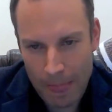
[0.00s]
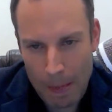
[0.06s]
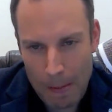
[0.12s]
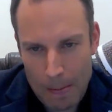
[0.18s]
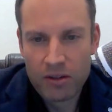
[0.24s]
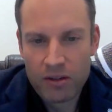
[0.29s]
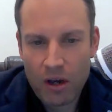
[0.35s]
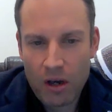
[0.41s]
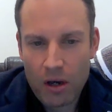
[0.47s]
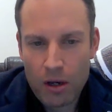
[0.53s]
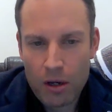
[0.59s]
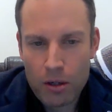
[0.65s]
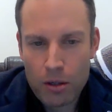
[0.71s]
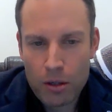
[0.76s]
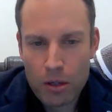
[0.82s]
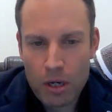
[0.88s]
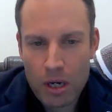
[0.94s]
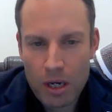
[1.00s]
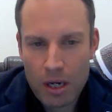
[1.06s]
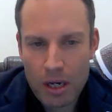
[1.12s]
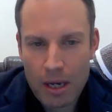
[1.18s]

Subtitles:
So